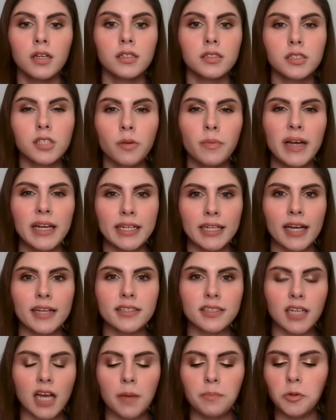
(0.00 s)
So my
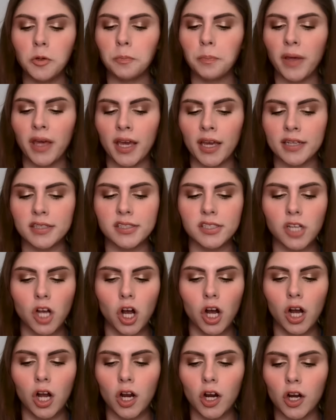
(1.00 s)
next couple picks
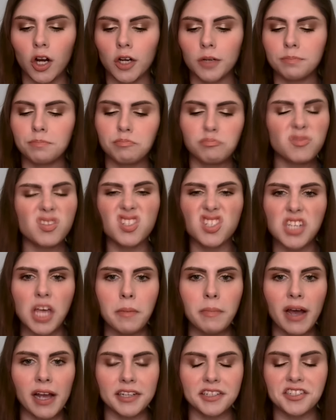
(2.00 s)
are
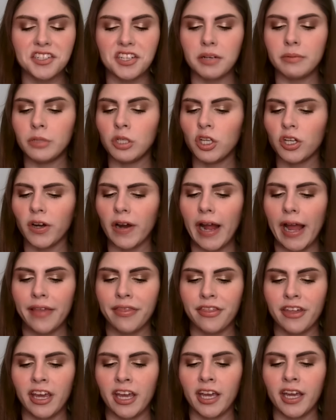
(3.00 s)
semi-similar, I
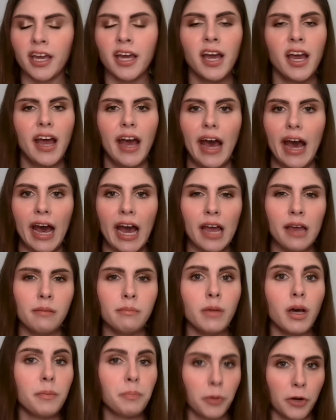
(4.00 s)
think.
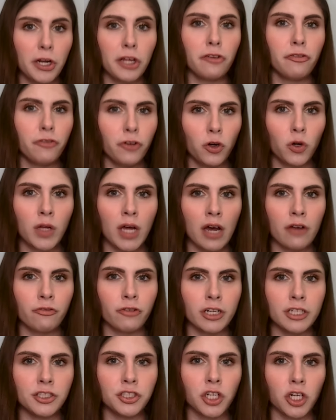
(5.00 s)
I'm a pretty full
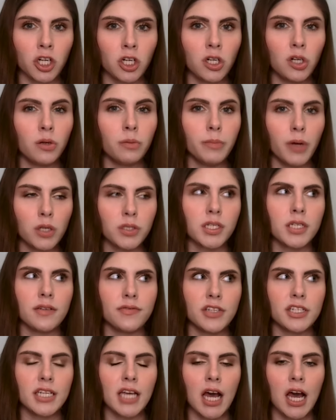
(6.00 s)
coverage girl most of
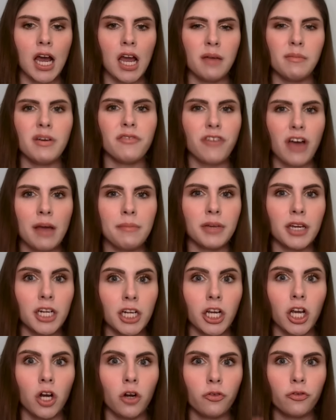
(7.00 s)
the time. If I'm gonna
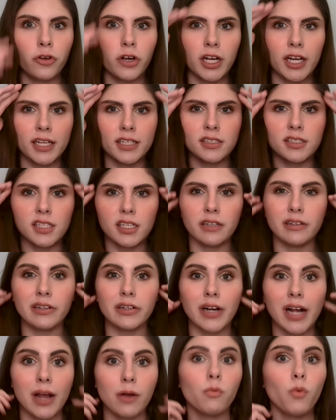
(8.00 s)
go for a
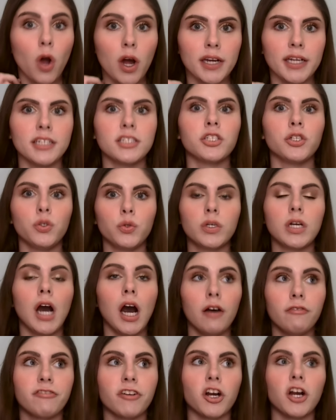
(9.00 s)
concealer, I want it to
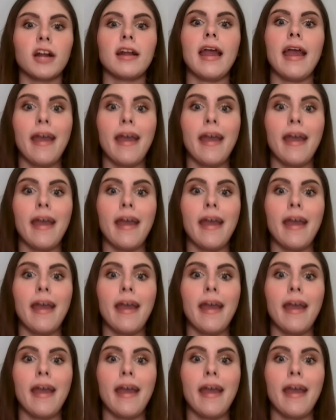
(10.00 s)
cover